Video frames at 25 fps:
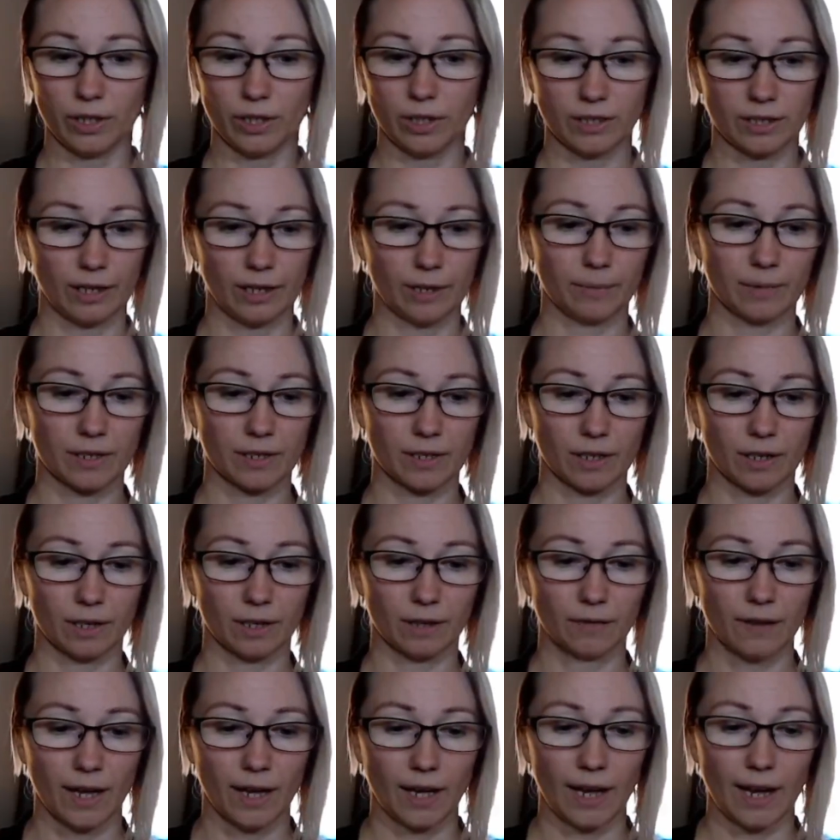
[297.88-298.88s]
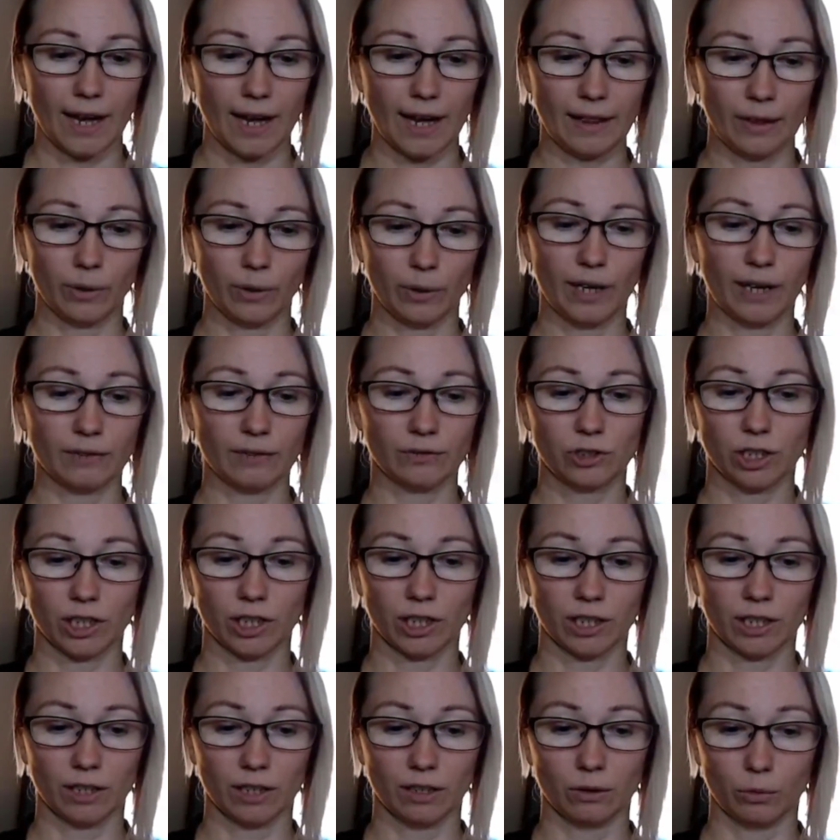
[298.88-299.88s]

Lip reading: type stuff. And then we have chicken